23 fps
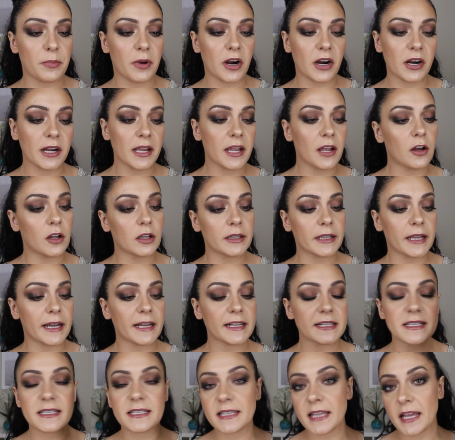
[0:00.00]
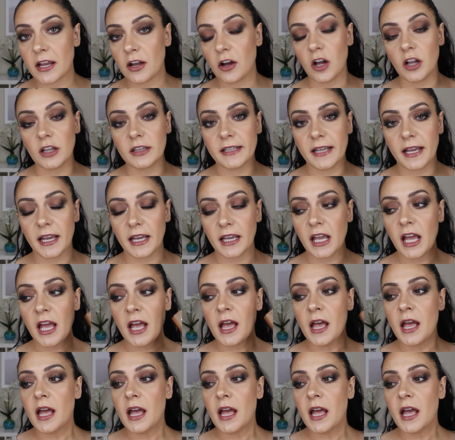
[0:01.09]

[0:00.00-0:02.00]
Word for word: Party All Night, Stay All Day.